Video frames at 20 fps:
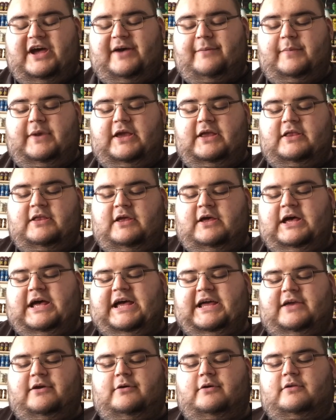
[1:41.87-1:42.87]
I mean,
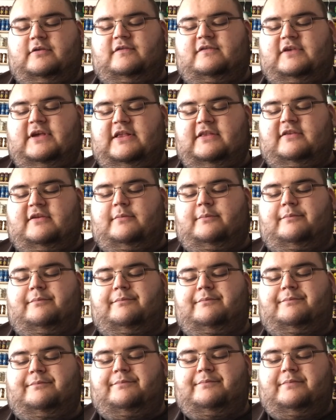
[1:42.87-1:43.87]
I could send them
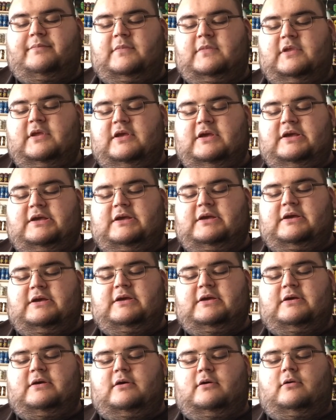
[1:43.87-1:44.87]

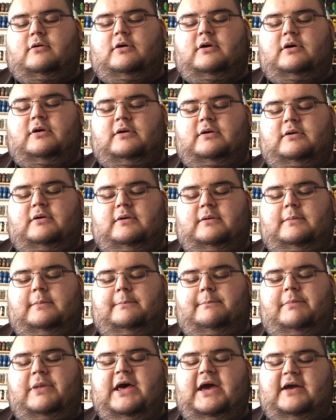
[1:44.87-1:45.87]
or
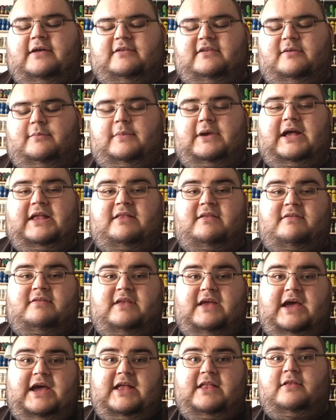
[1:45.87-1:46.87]
pack them at
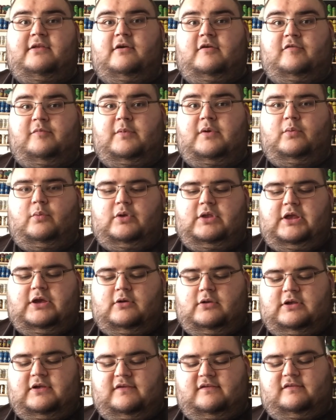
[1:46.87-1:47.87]
the end of my
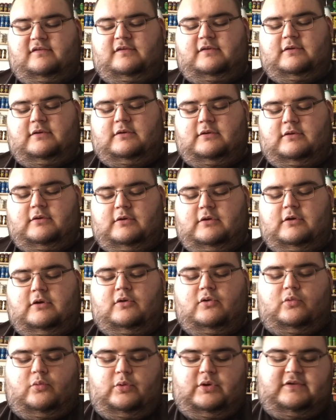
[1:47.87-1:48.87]
video list
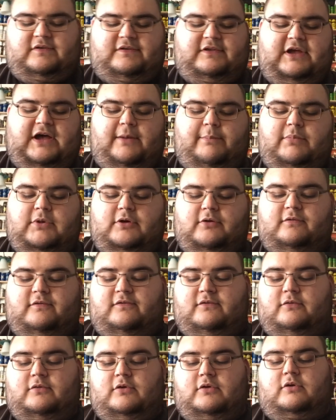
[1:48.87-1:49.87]
with the
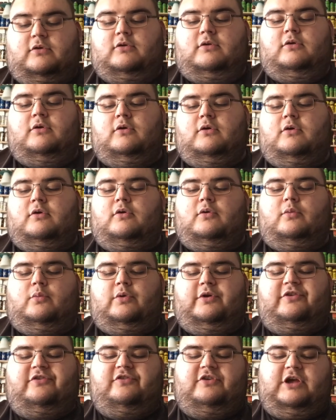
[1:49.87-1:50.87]
uploads
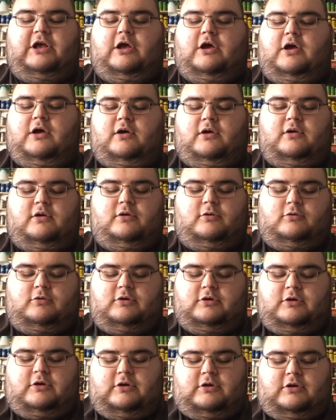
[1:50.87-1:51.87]
which are
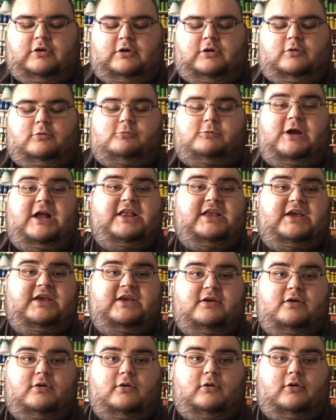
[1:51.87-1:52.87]

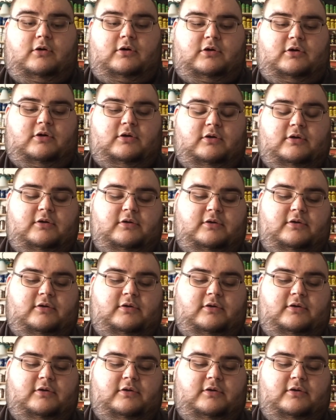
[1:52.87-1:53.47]
ready or